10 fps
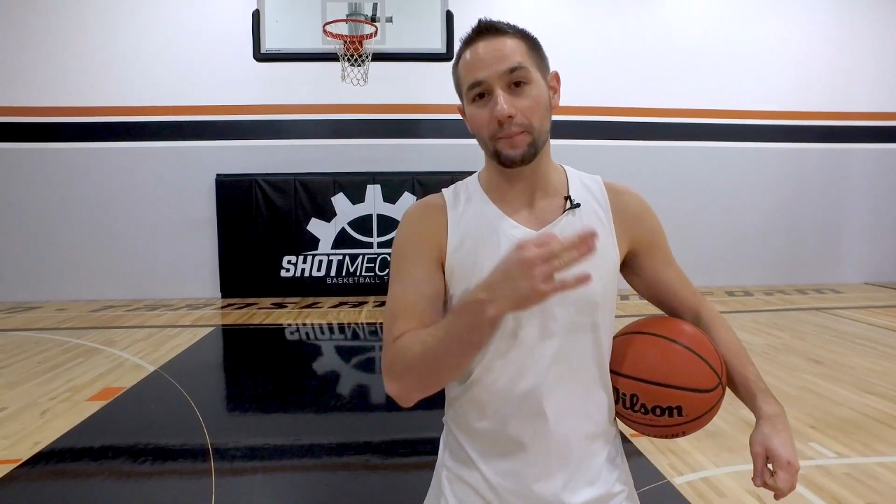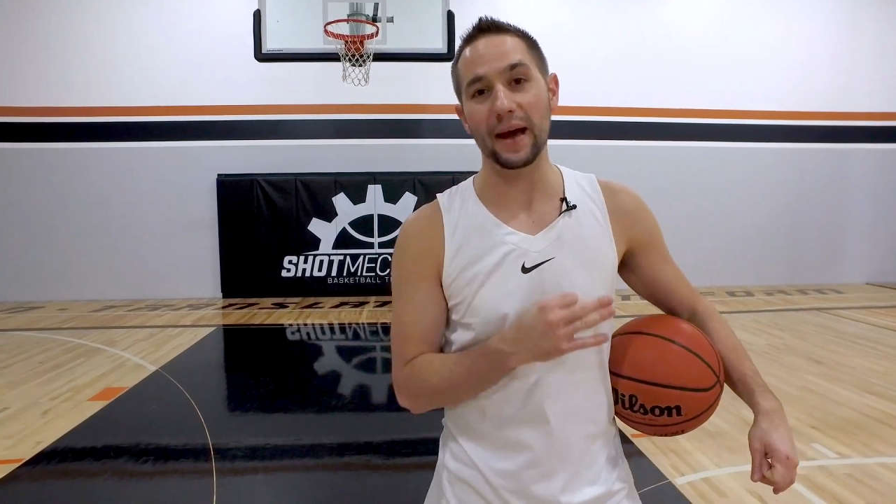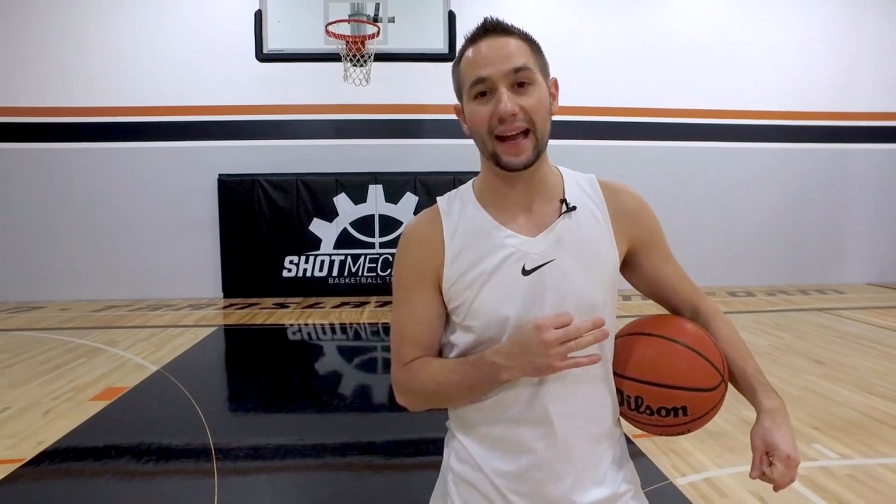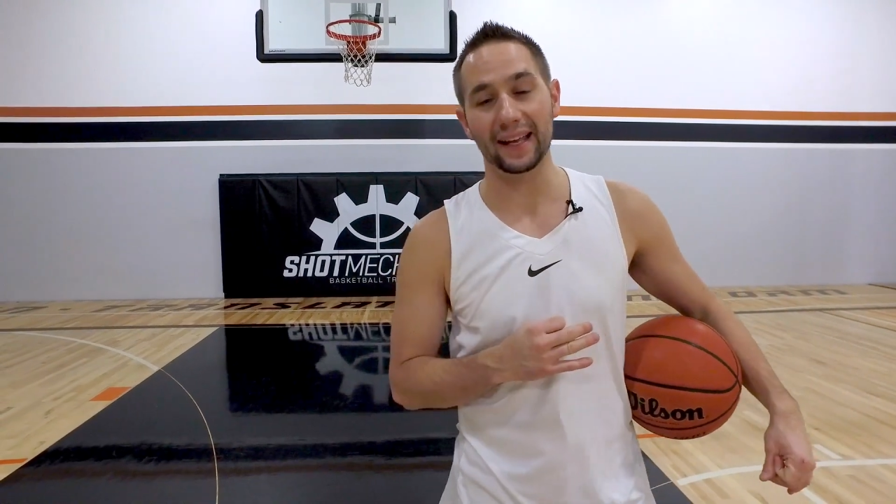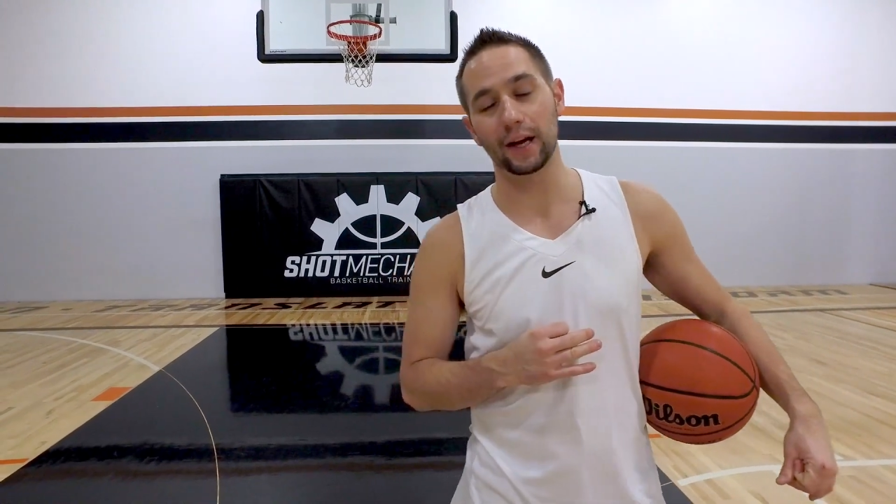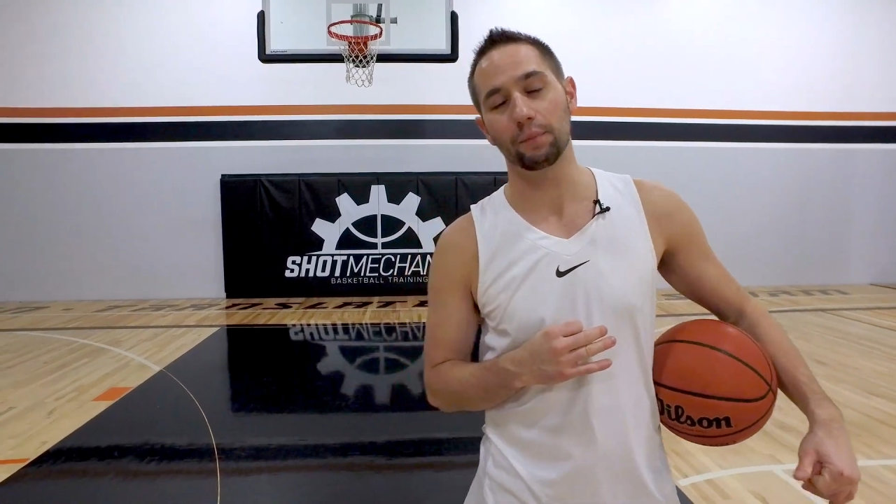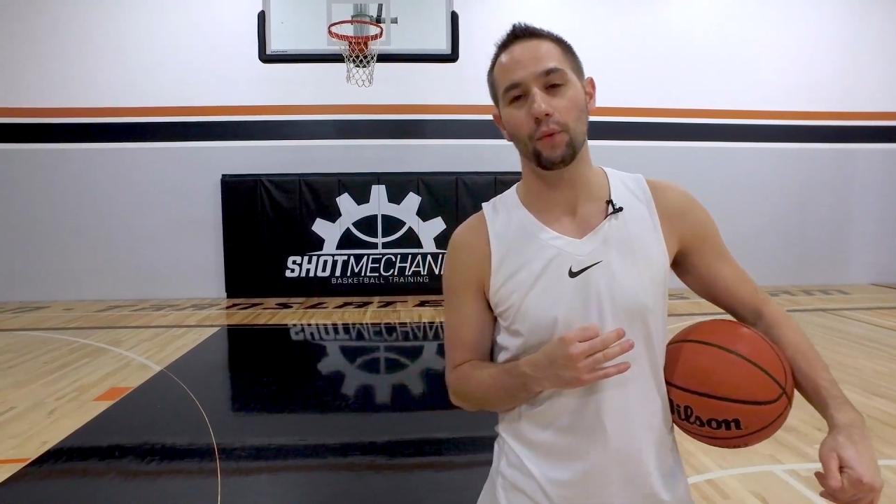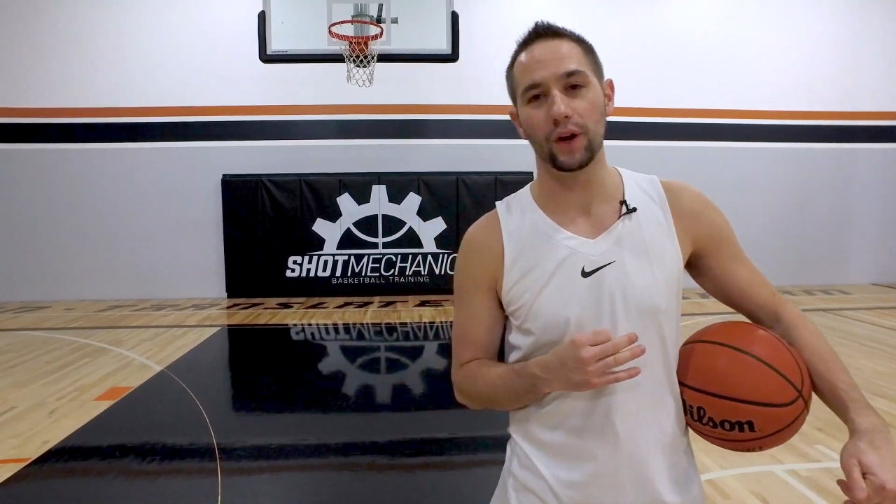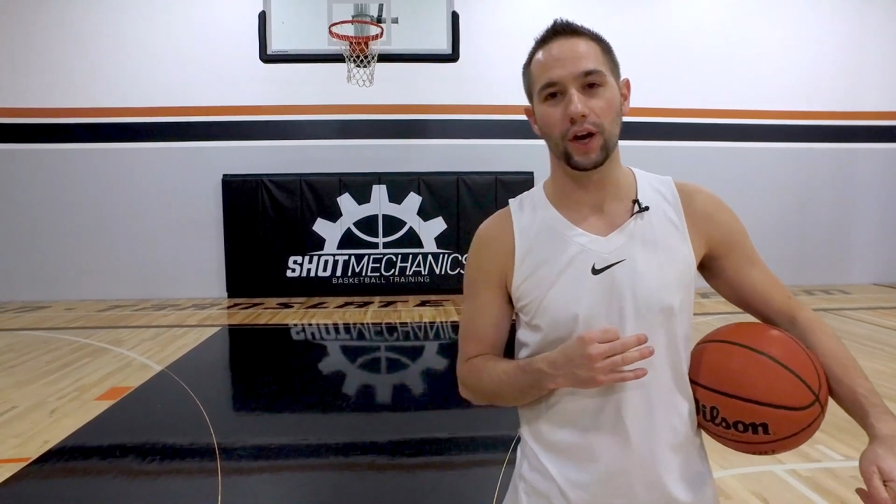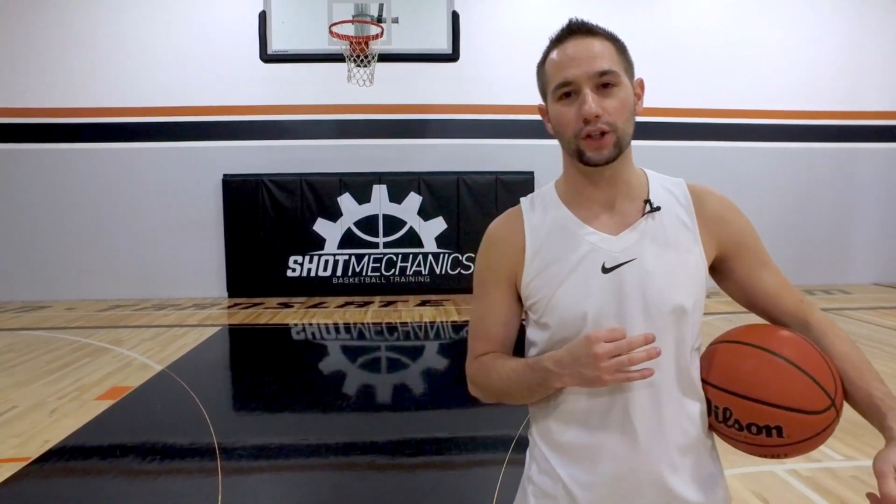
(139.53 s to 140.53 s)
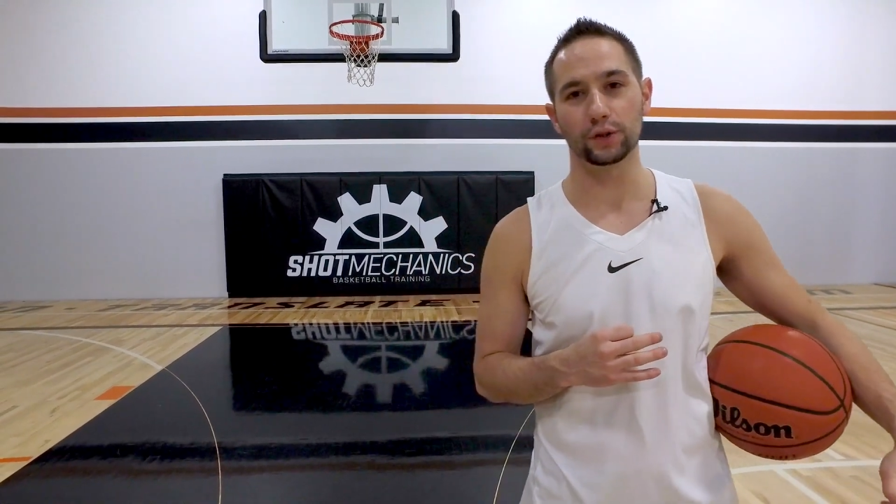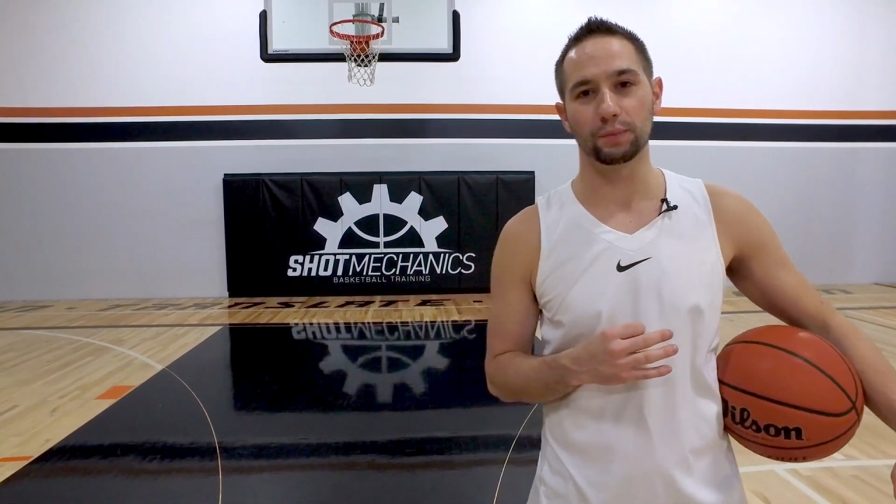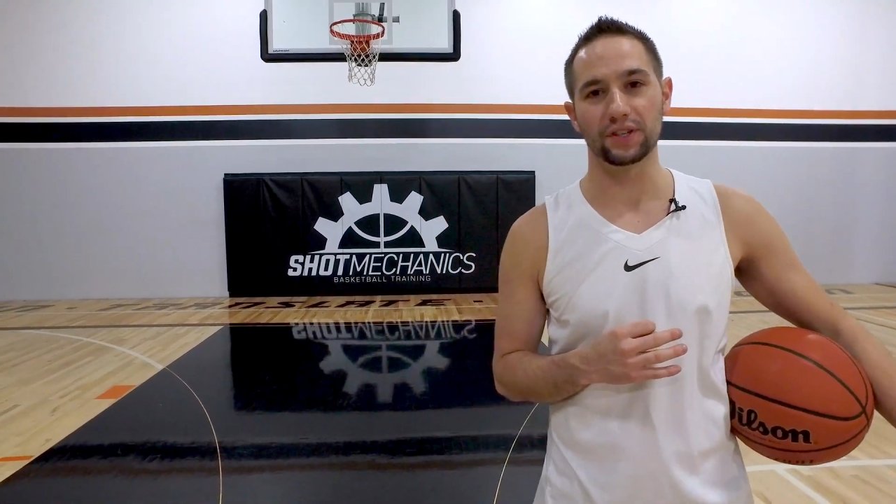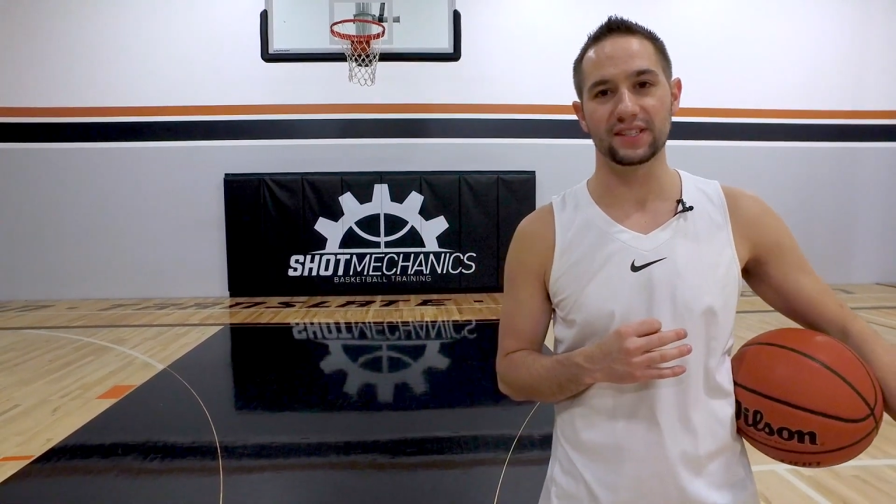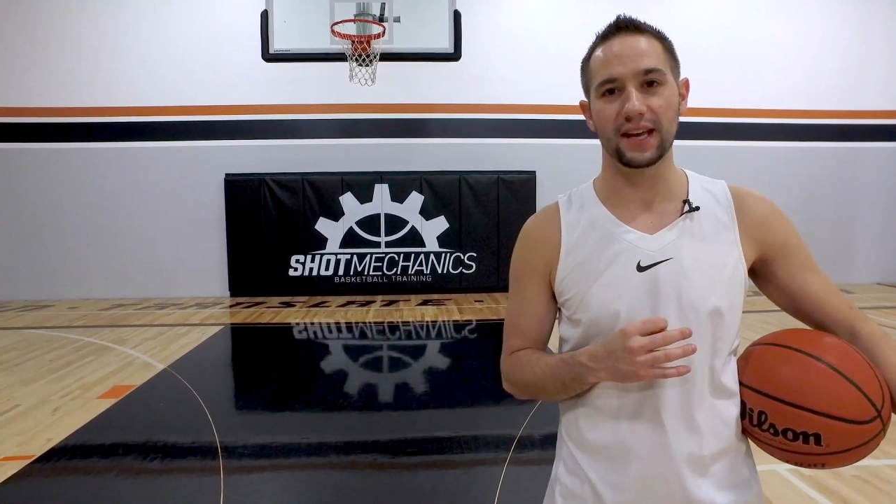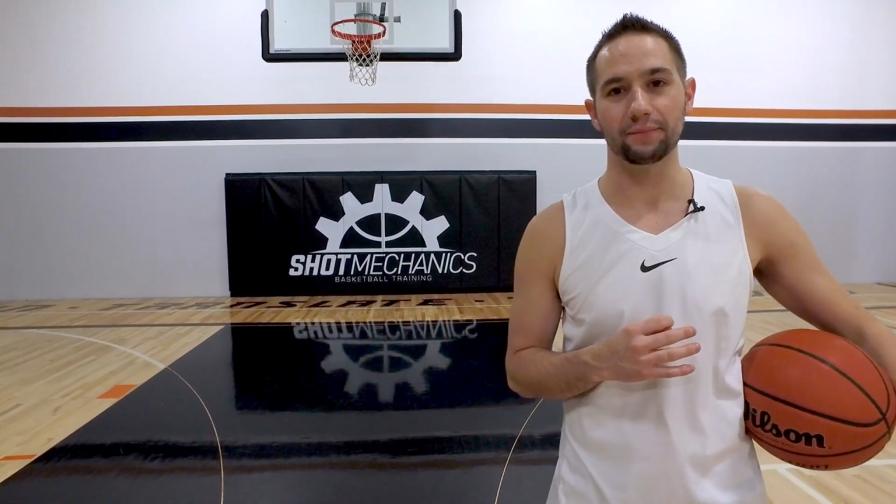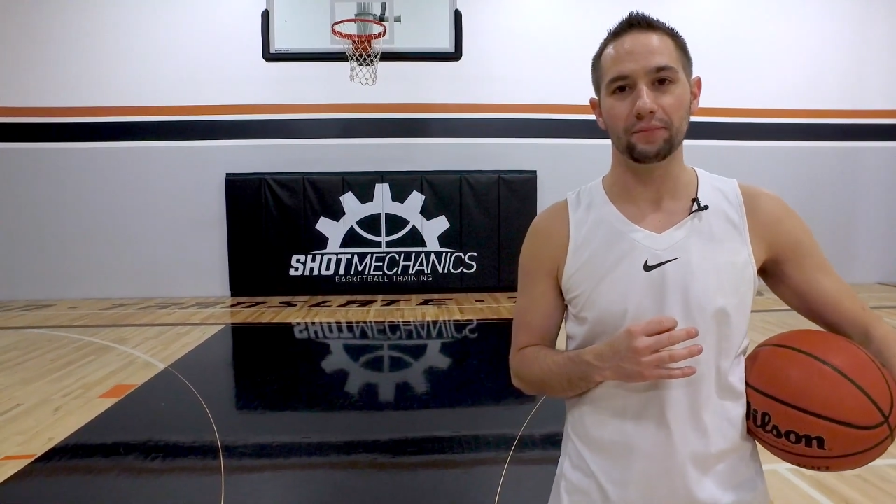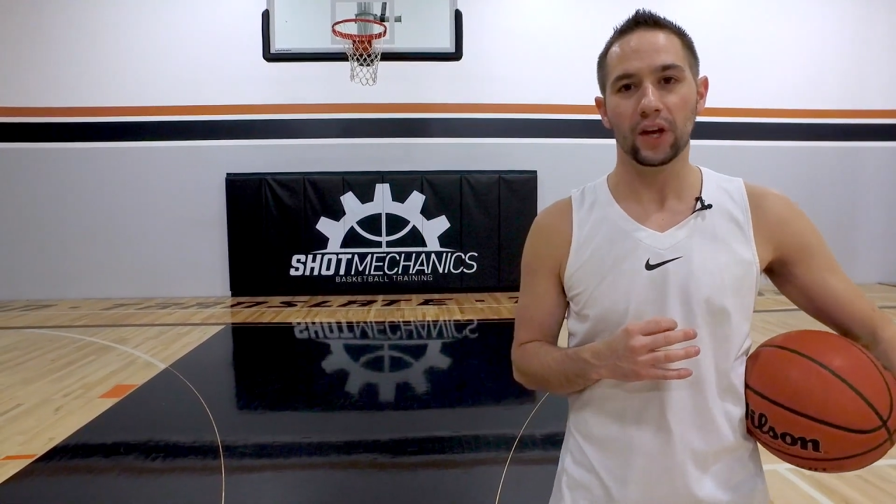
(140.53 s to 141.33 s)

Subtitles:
back it up 100%.